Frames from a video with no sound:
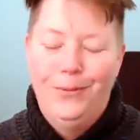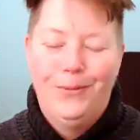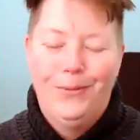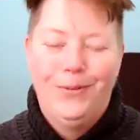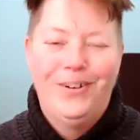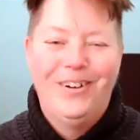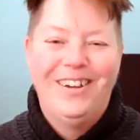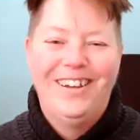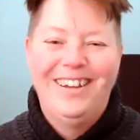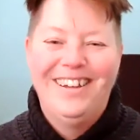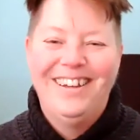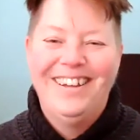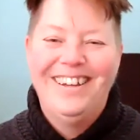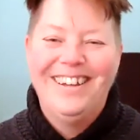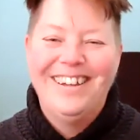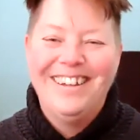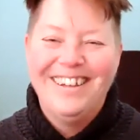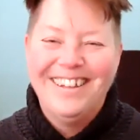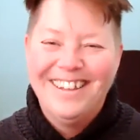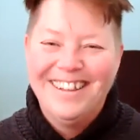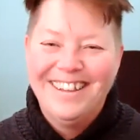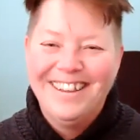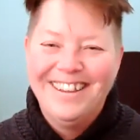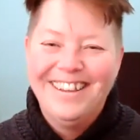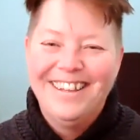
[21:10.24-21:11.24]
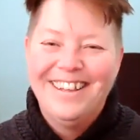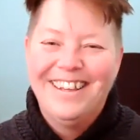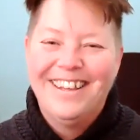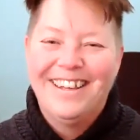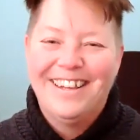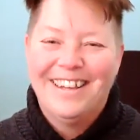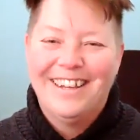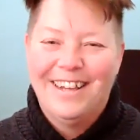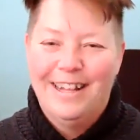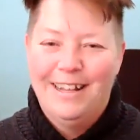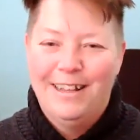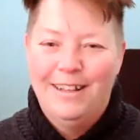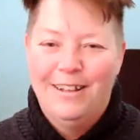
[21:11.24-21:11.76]
Got
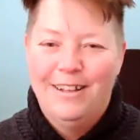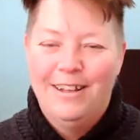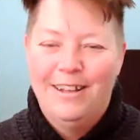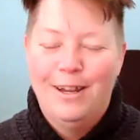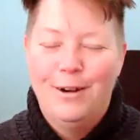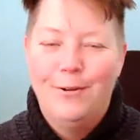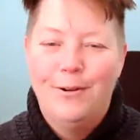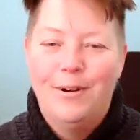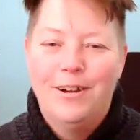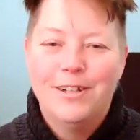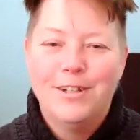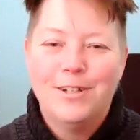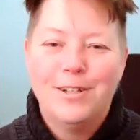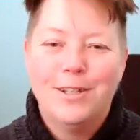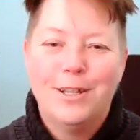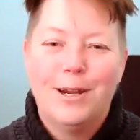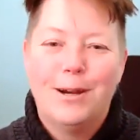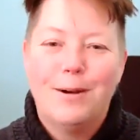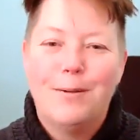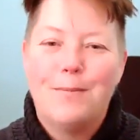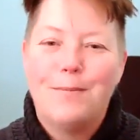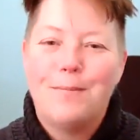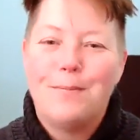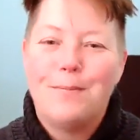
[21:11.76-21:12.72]
a little head rush there.